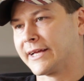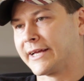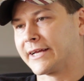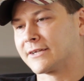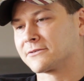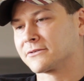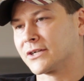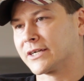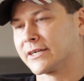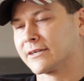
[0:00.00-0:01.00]
and
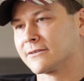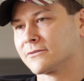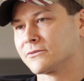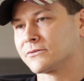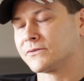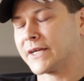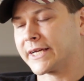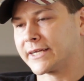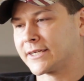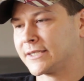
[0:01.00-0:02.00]

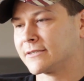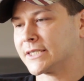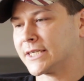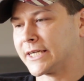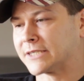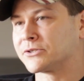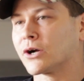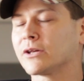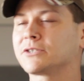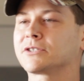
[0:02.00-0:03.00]
they
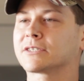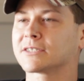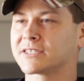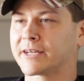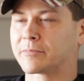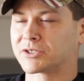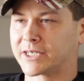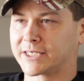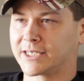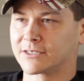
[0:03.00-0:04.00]
acknowledge it the same as
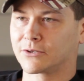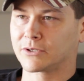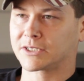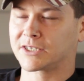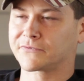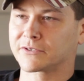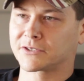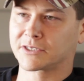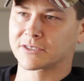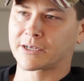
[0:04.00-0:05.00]
I did. The only
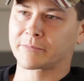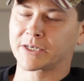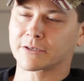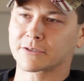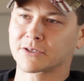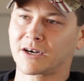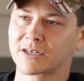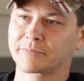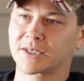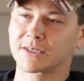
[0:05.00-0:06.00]
difference is I'm here to
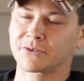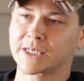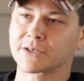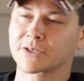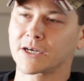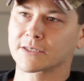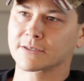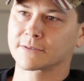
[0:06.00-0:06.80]
talk about it and they are not.